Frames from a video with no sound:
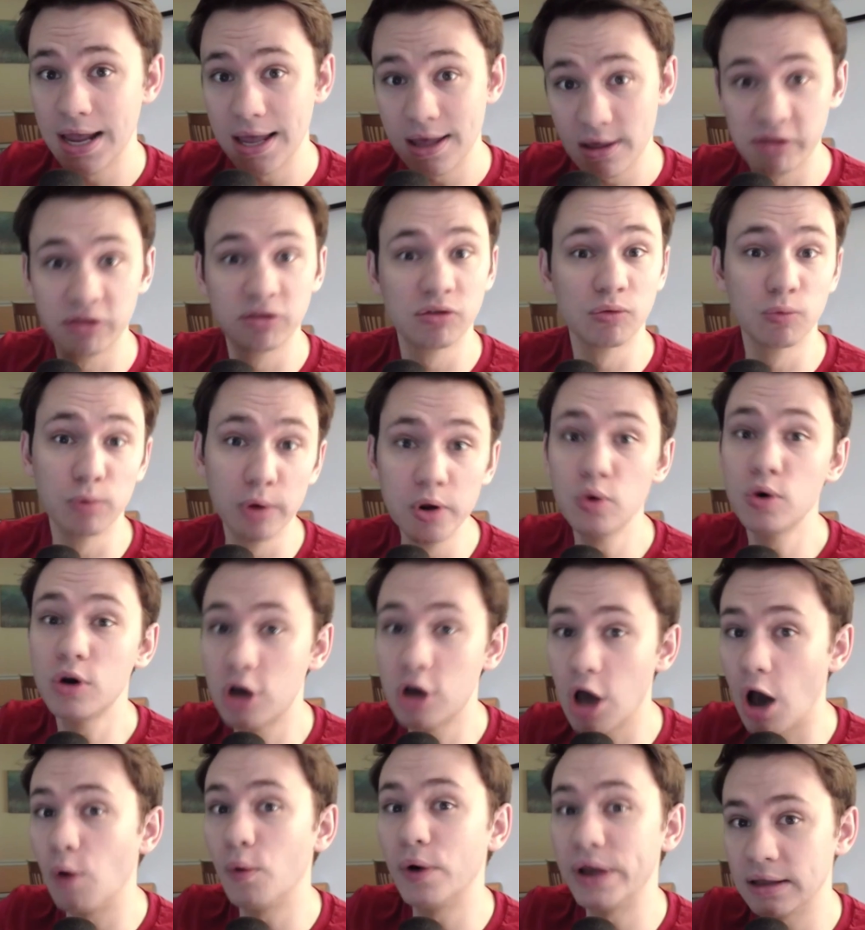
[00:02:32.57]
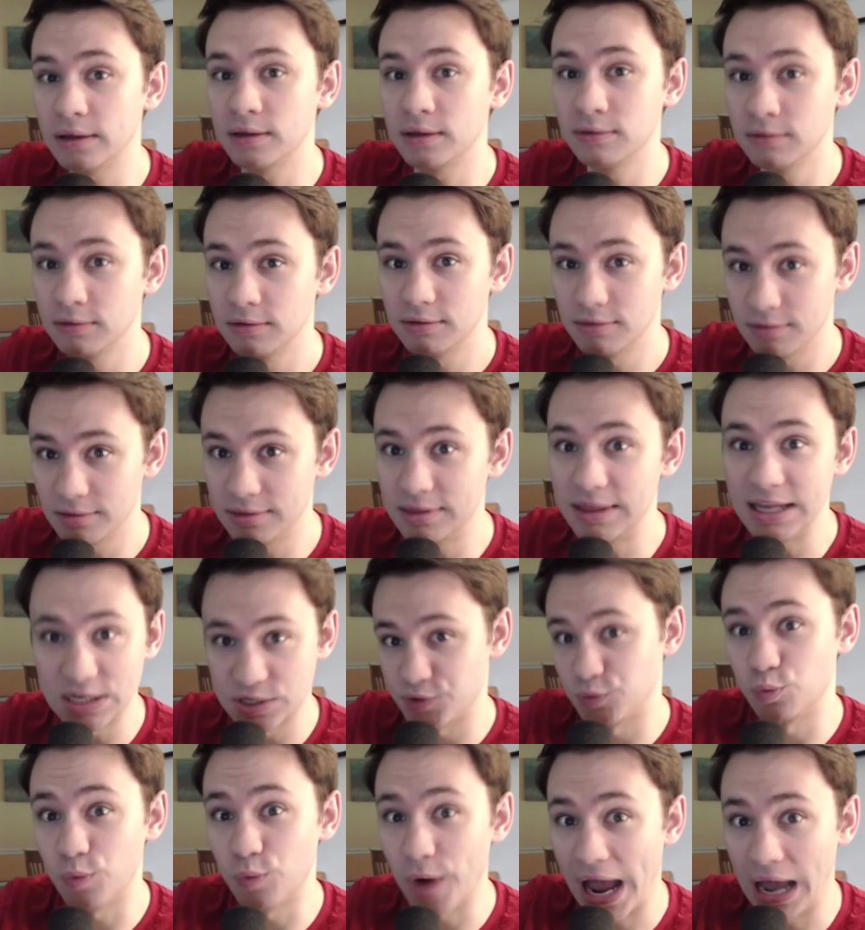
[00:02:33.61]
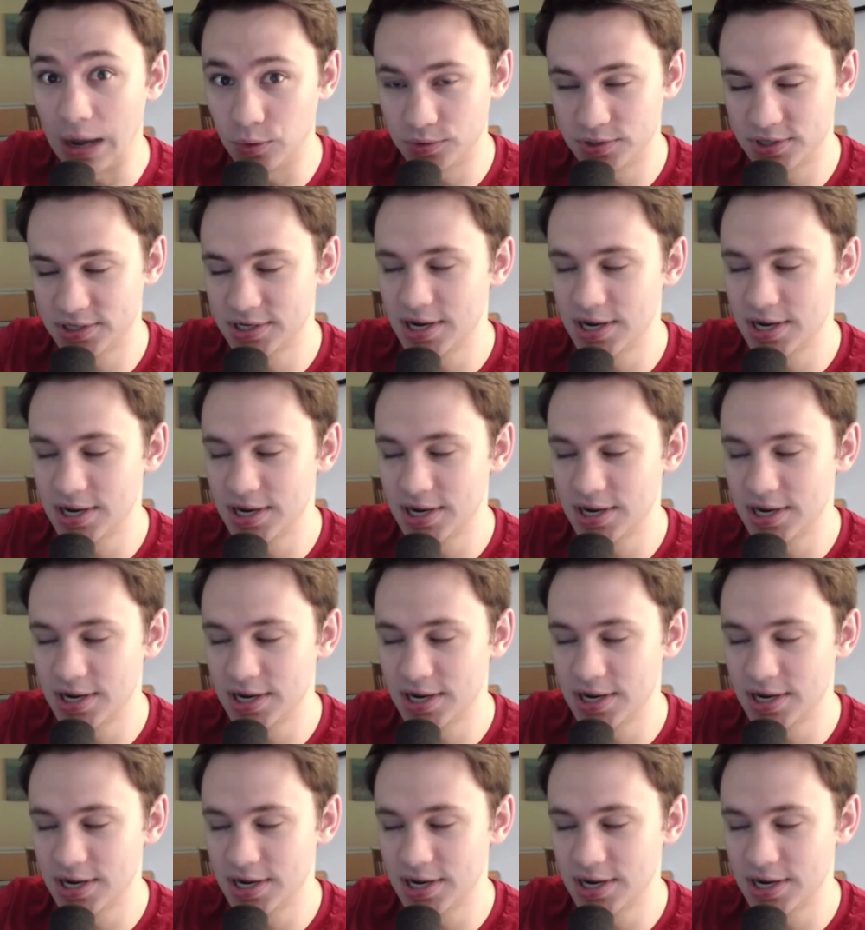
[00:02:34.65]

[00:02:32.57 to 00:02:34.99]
through going this route.